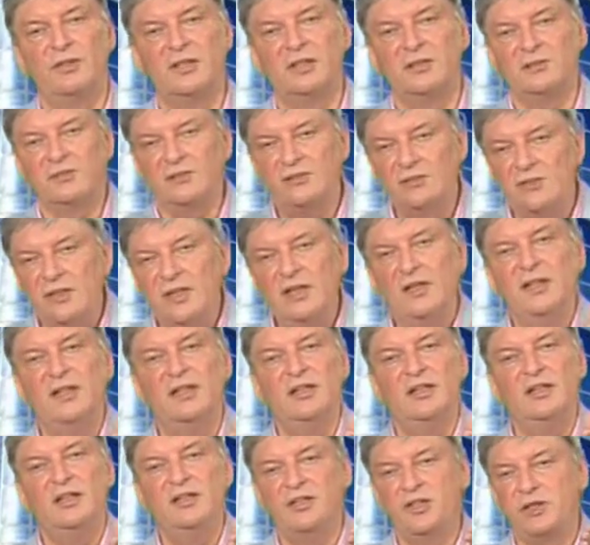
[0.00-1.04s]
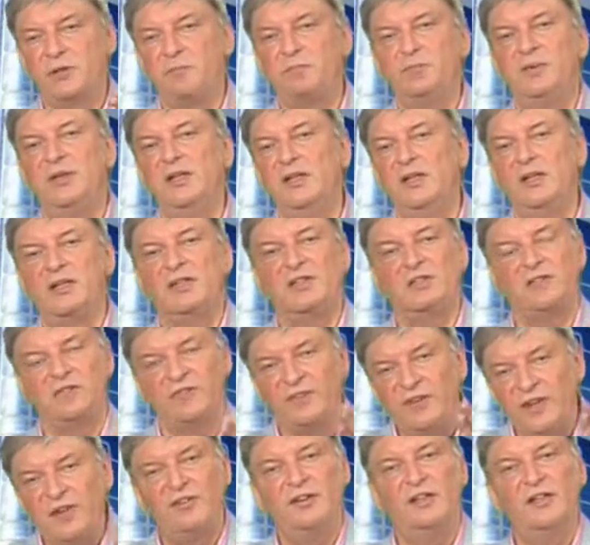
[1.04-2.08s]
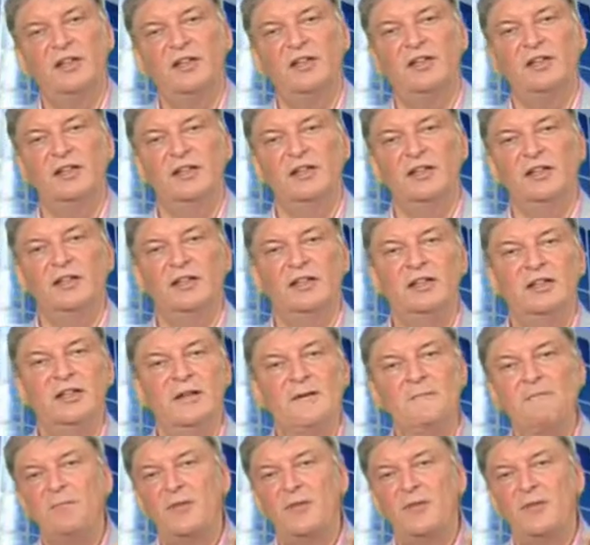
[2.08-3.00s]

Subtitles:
that really speaks very clearly